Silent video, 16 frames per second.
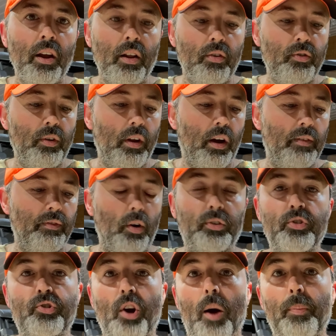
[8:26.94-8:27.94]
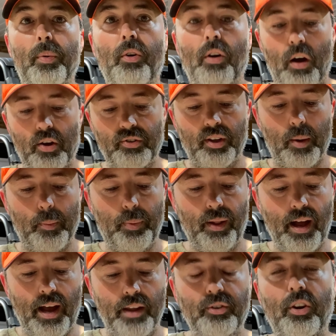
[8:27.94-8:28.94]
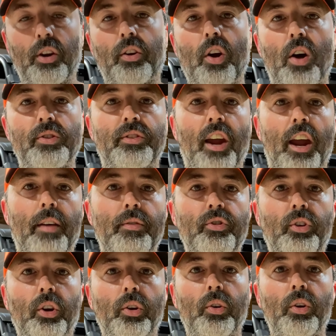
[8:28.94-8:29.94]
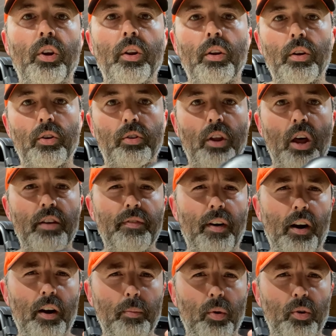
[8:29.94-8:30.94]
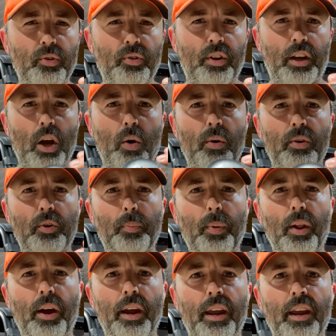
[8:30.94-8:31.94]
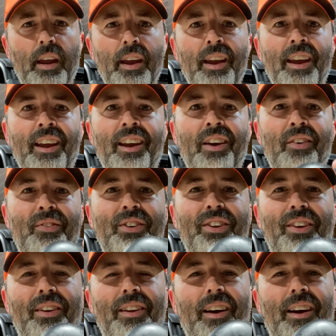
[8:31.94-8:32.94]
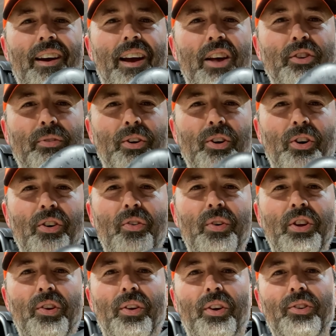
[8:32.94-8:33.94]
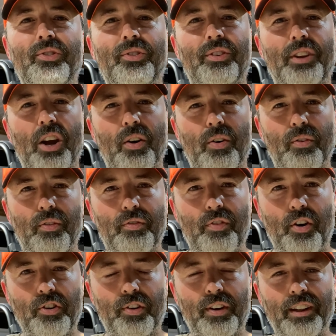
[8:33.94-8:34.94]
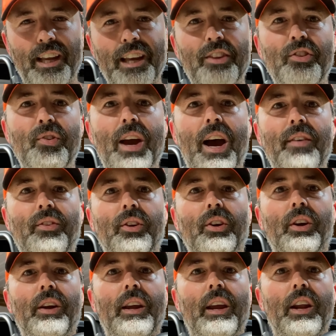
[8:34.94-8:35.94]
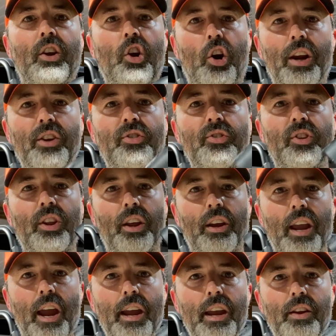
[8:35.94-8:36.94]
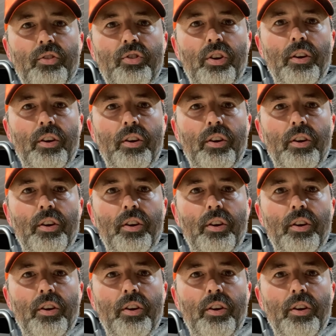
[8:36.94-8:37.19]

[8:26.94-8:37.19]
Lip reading: voltage drop across the appliance can cause damage too. There's a lot of variables that go into play. When you, when you go further in length, you have to increase the gauge